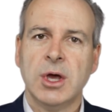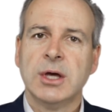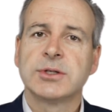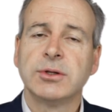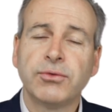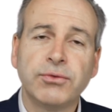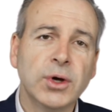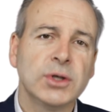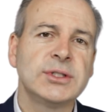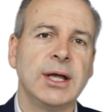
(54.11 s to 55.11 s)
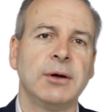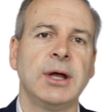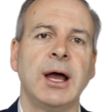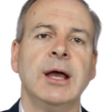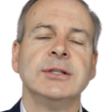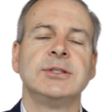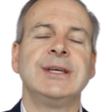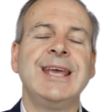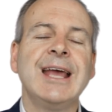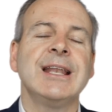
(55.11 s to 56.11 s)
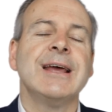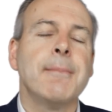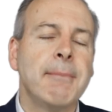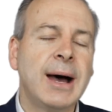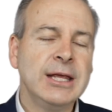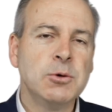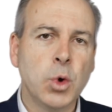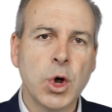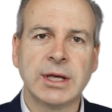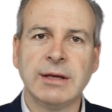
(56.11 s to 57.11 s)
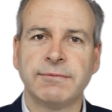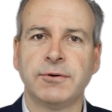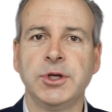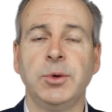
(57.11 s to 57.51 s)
So the first area to get money working for you